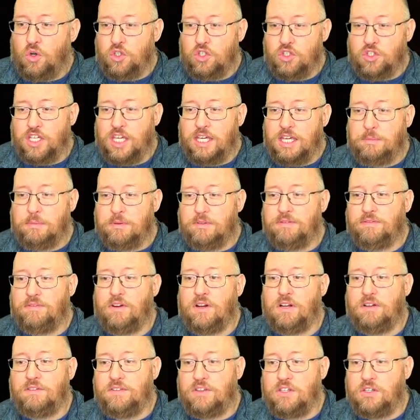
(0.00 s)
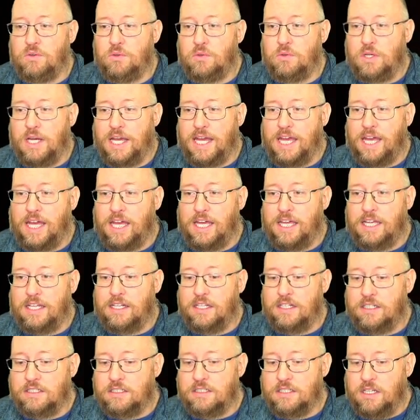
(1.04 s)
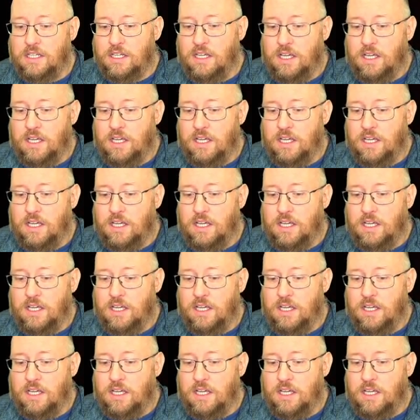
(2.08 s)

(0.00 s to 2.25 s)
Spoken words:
You can keep in front of you and